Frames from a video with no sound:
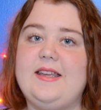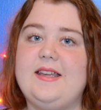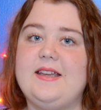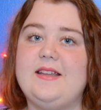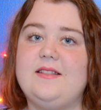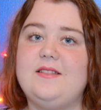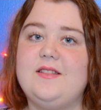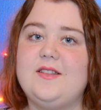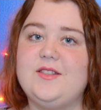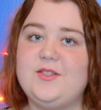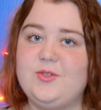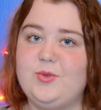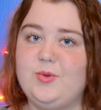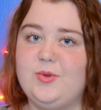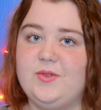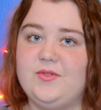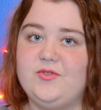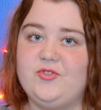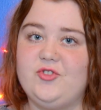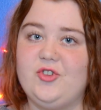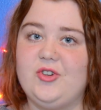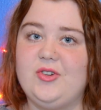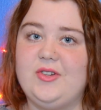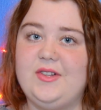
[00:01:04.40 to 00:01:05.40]
in the School
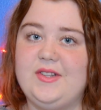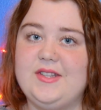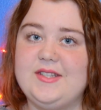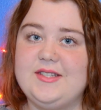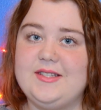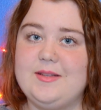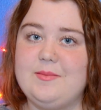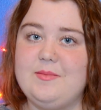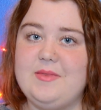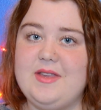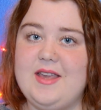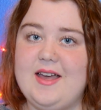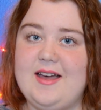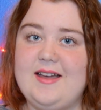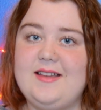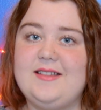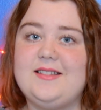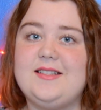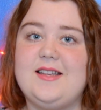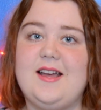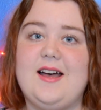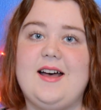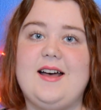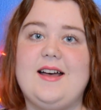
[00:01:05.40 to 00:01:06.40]
of Journalism
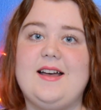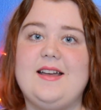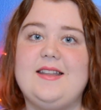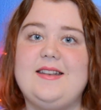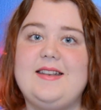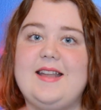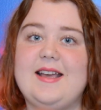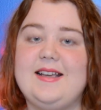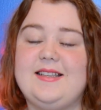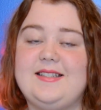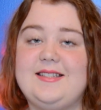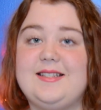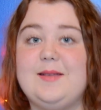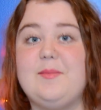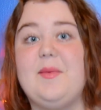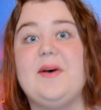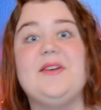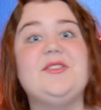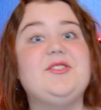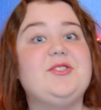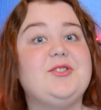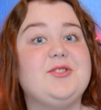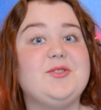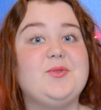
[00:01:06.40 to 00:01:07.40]
yet. Next
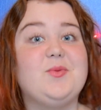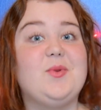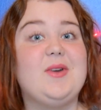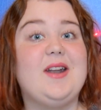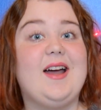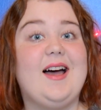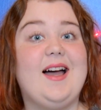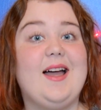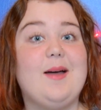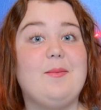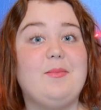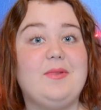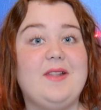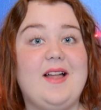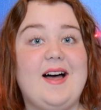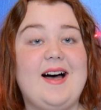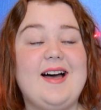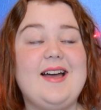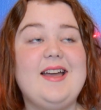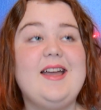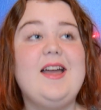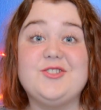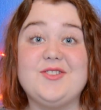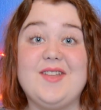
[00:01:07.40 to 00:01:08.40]
semester is when I
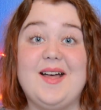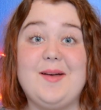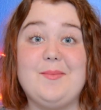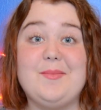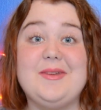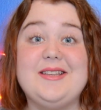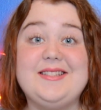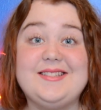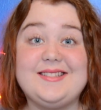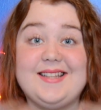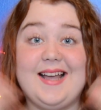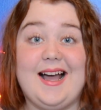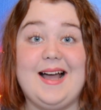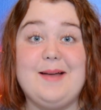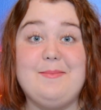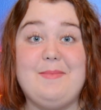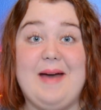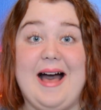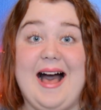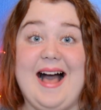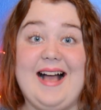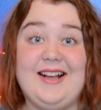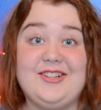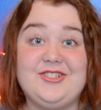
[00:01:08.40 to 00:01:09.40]
apply. So that means
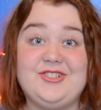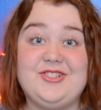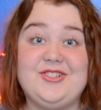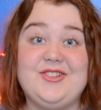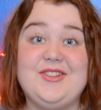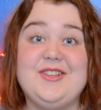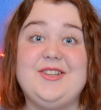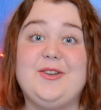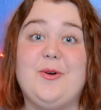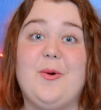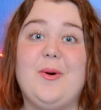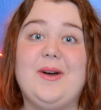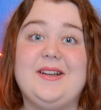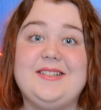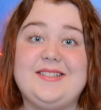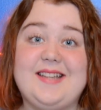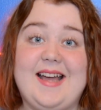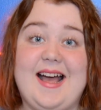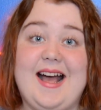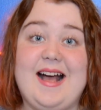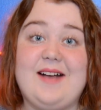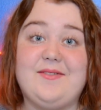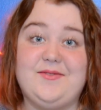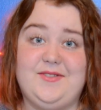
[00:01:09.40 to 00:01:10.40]
I'm actually going
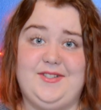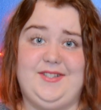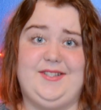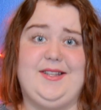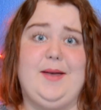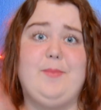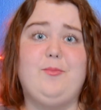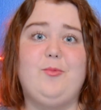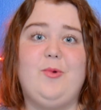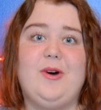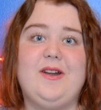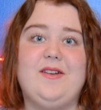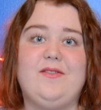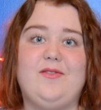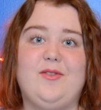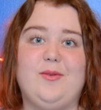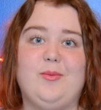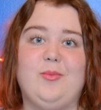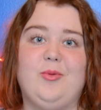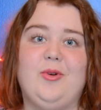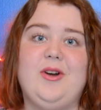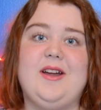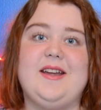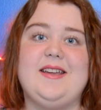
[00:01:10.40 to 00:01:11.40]
to have somewhat of a
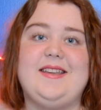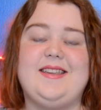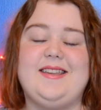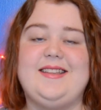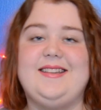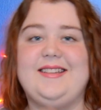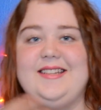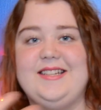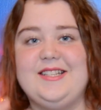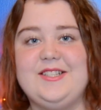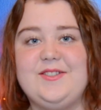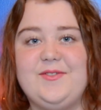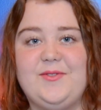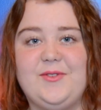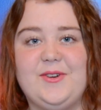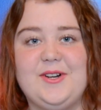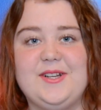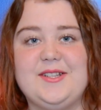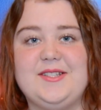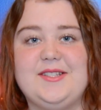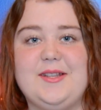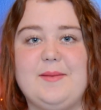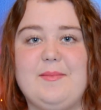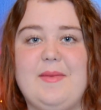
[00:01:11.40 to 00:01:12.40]
break, at least for
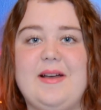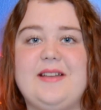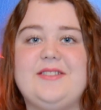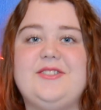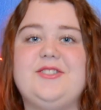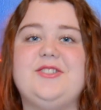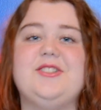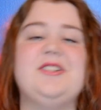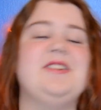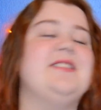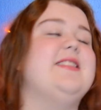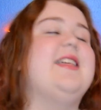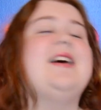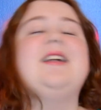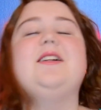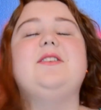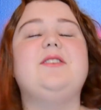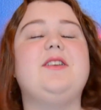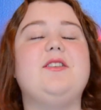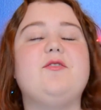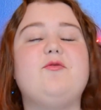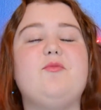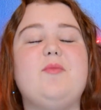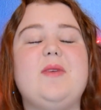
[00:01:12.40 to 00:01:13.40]
a semester, and
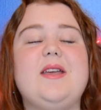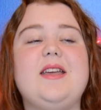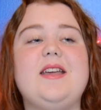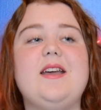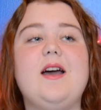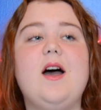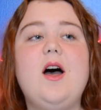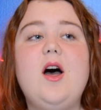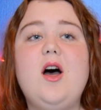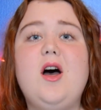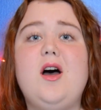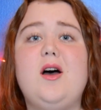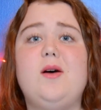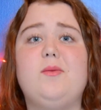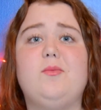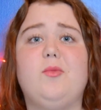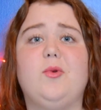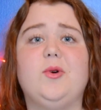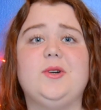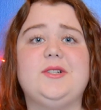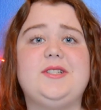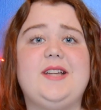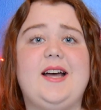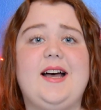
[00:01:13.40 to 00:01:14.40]
that'll give me
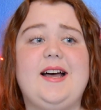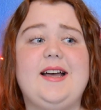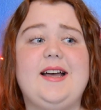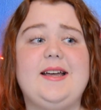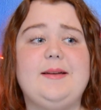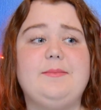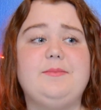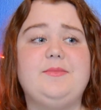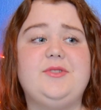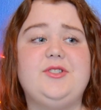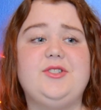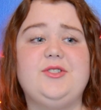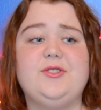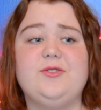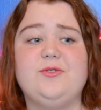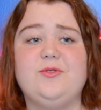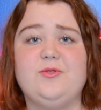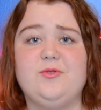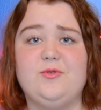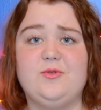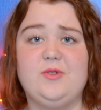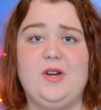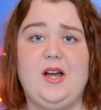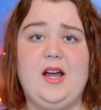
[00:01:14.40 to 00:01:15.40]
more time
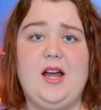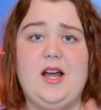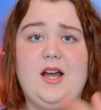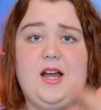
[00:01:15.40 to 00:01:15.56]
to